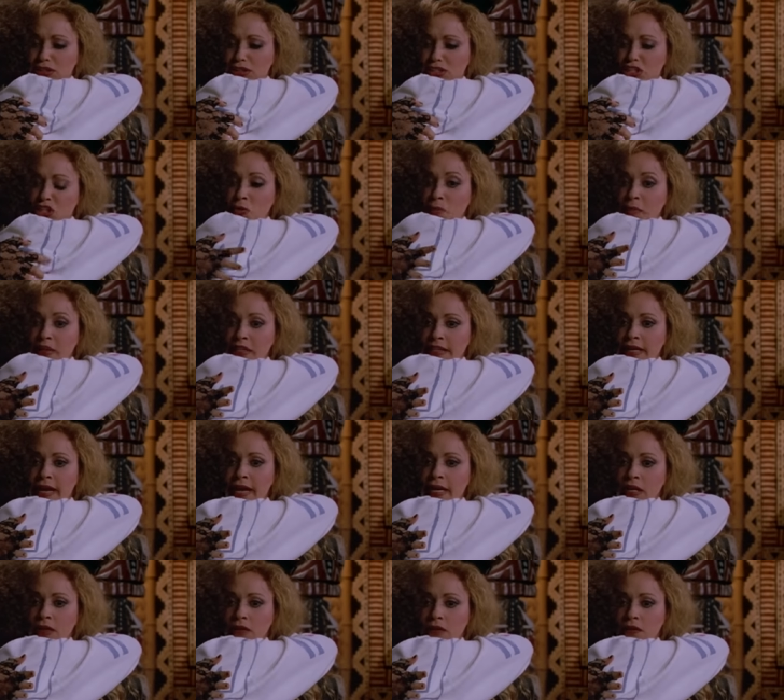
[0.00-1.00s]
it's
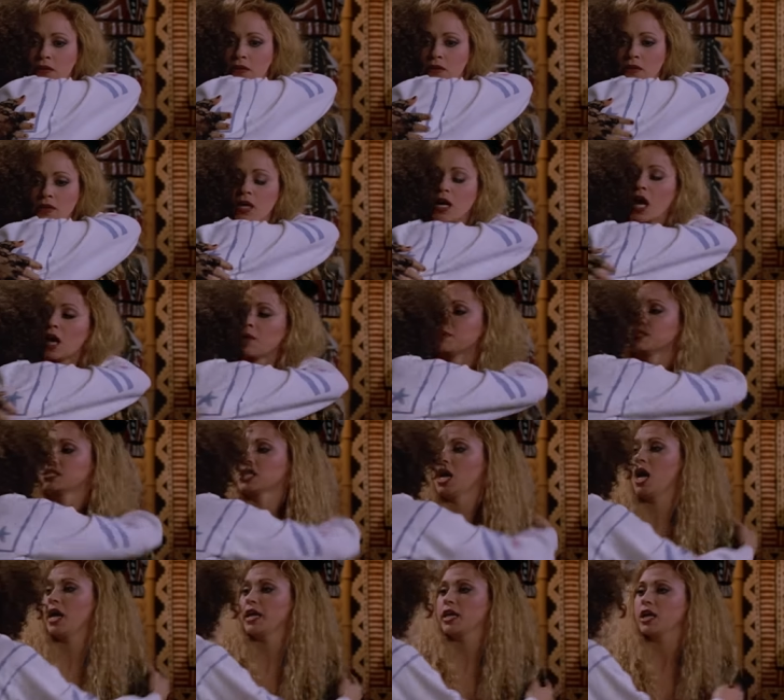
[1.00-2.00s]
humiliating. I would
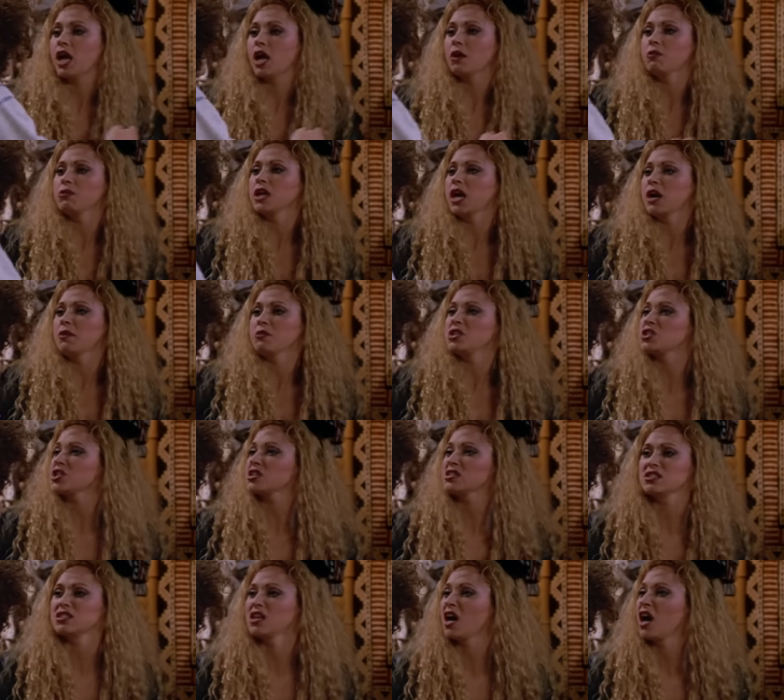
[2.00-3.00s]
die. I would, I would
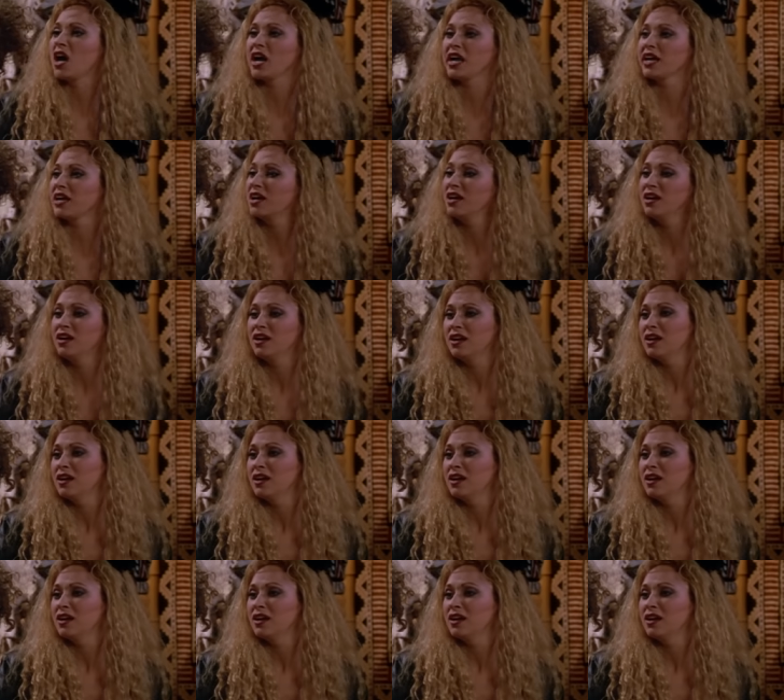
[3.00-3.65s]
just die.